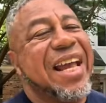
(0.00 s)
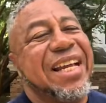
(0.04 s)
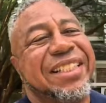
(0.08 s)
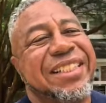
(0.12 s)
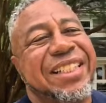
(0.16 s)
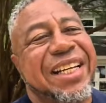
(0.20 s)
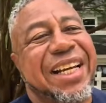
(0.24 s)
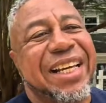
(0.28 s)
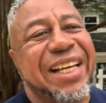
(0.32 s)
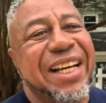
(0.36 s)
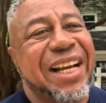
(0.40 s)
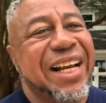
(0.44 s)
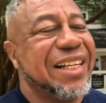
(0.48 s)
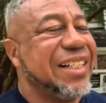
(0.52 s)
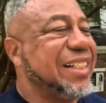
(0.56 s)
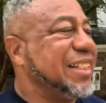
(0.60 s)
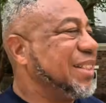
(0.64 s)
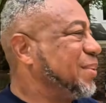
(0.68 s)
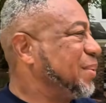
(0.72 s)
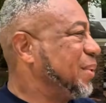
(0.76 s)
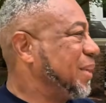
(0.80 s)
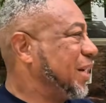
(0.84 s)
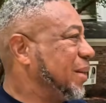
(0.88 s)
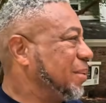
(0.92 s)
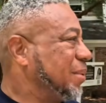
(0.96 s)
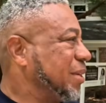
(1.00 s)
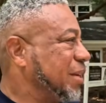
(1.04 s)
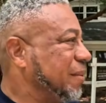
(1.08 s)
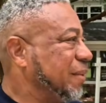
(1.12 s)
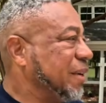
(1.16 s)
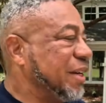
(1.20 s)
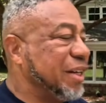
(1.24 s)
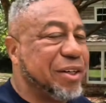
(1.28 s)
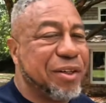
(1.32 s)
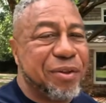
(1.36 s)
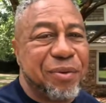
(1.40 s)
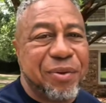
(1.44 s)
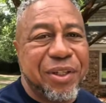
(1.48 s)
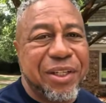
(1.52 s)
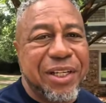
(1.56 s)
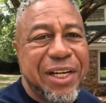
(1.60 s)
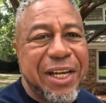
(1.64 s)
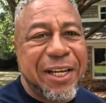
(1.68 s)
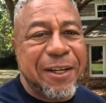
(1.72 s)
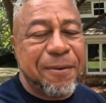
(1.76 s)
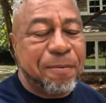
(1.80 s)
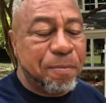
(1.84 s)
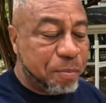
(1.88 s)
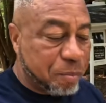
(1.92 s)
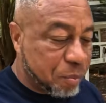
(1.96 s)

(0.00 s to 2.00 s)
check it out. This is what I'm getting ready to do today.